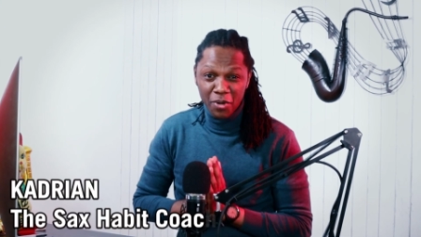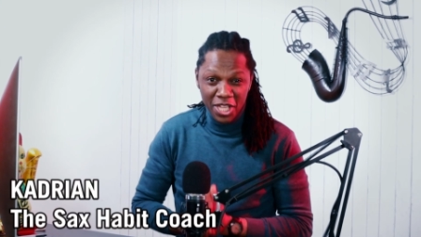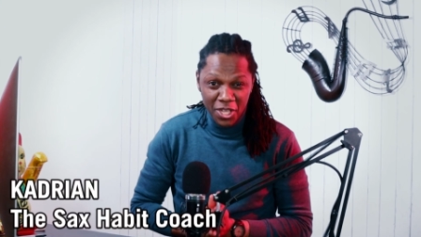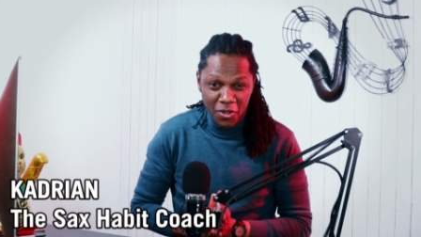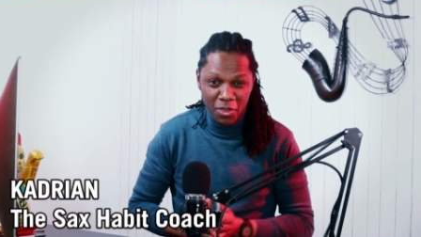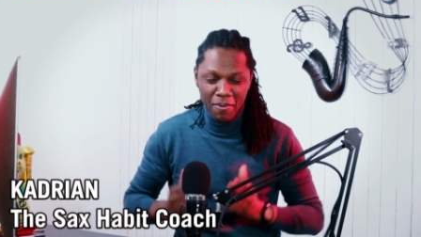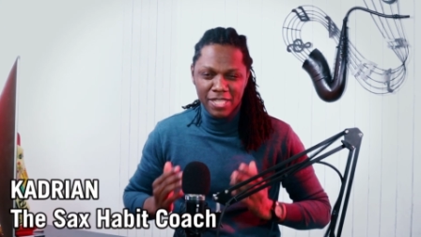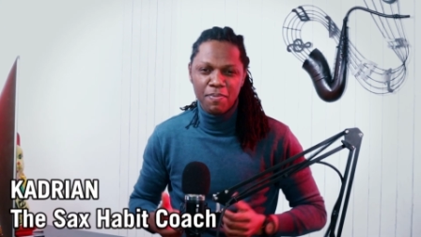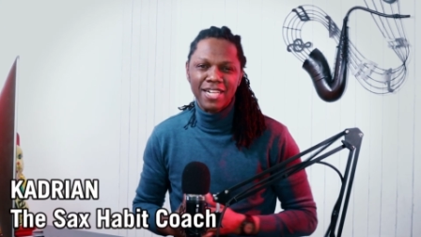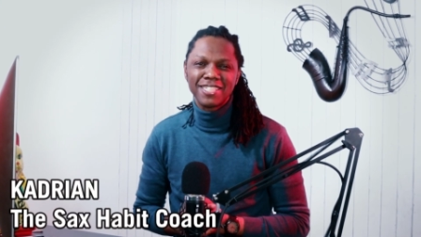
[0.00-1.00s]
bringing you the
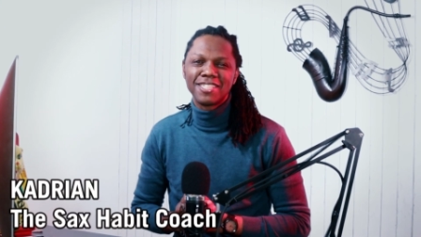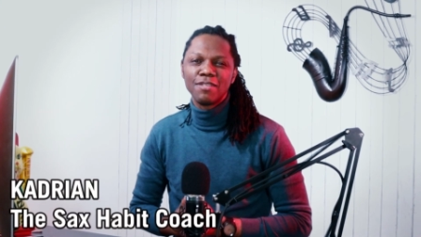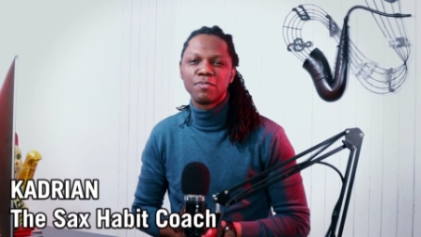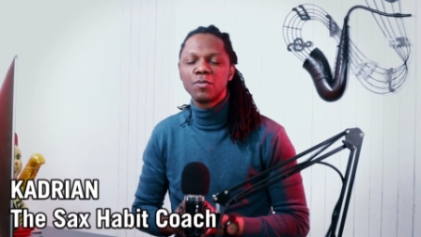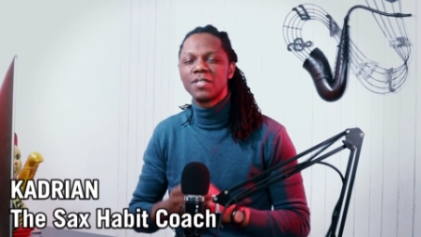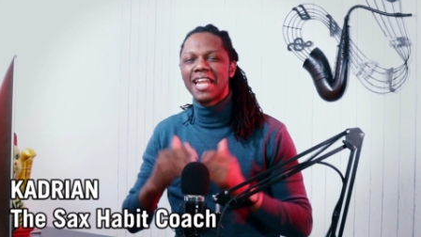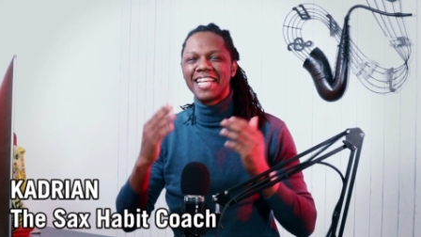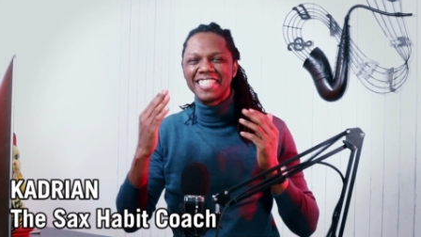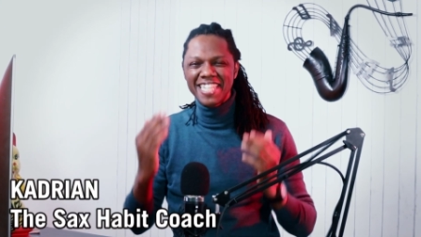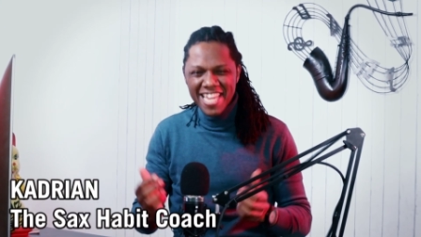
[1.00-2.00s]
best practice tips, tools, and
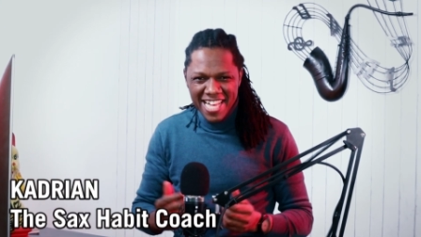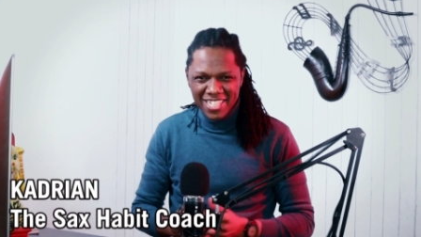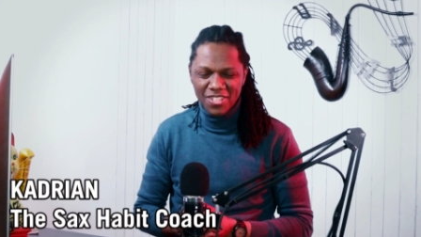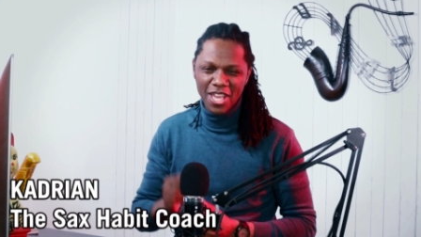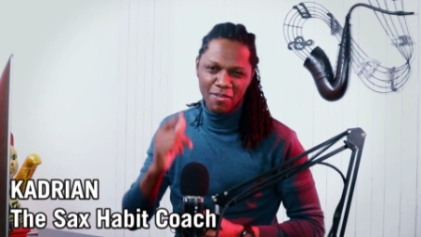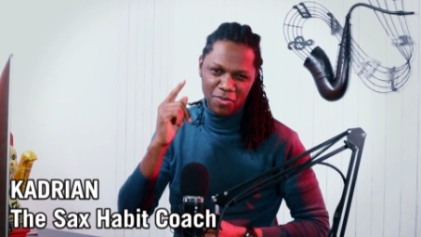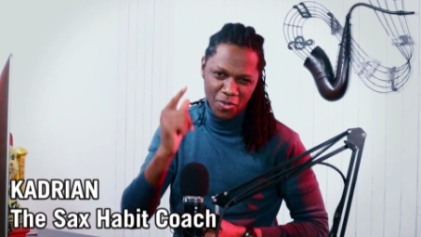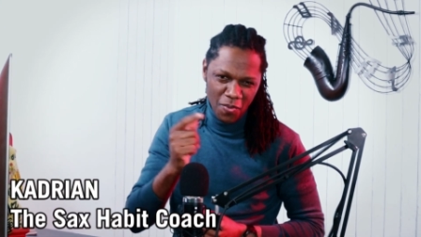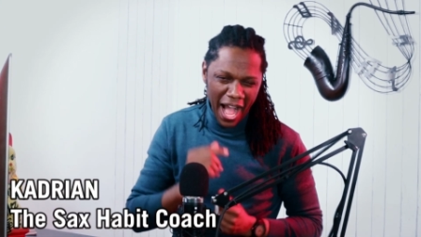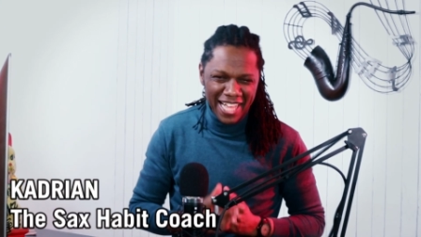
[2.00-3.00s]
ideas to help
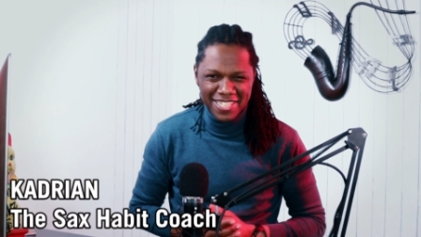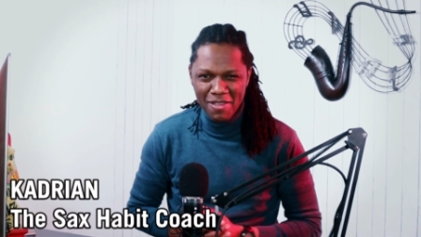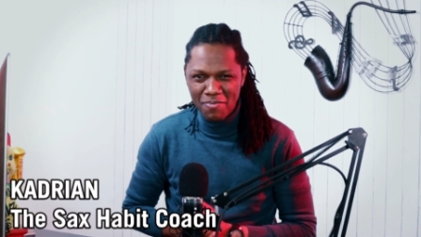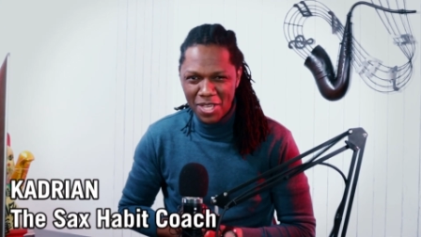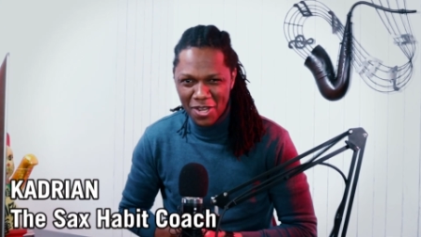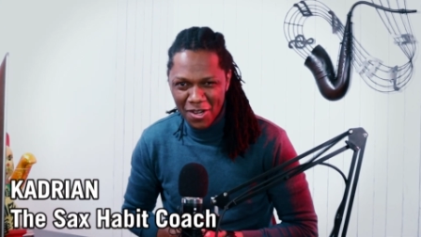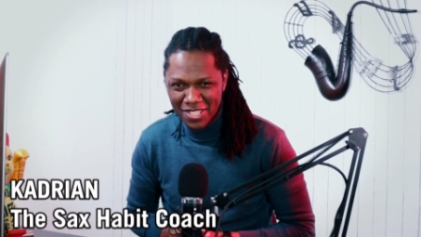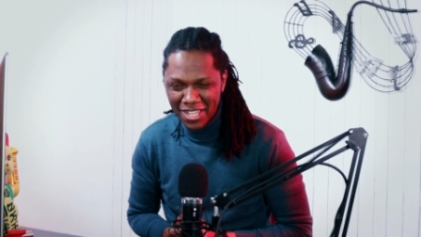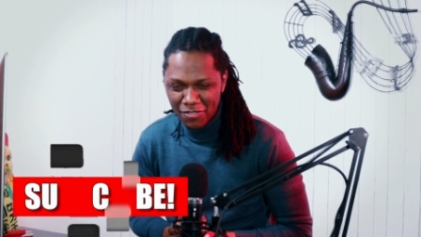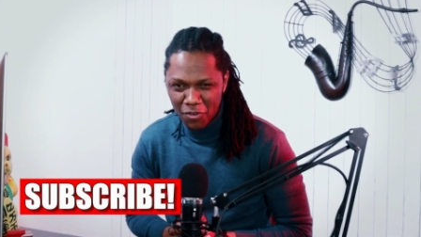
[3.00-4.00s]
you as a beginner
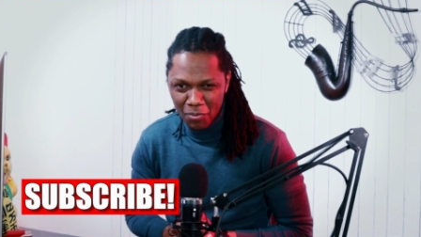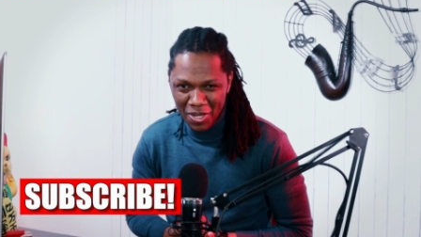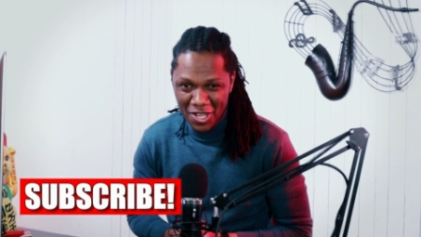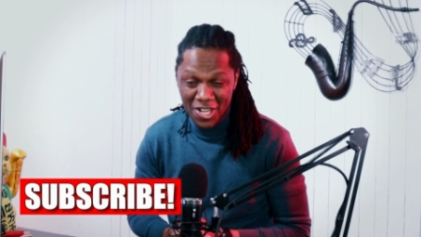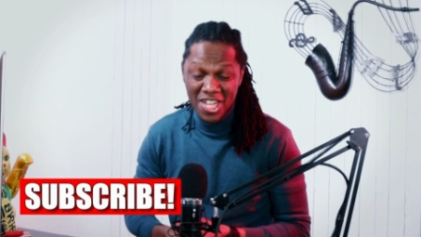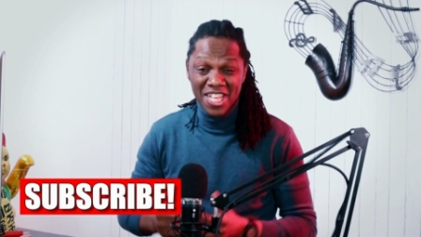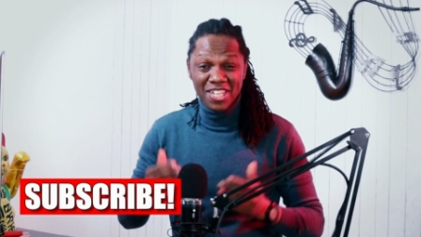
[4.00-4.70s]
saxophone player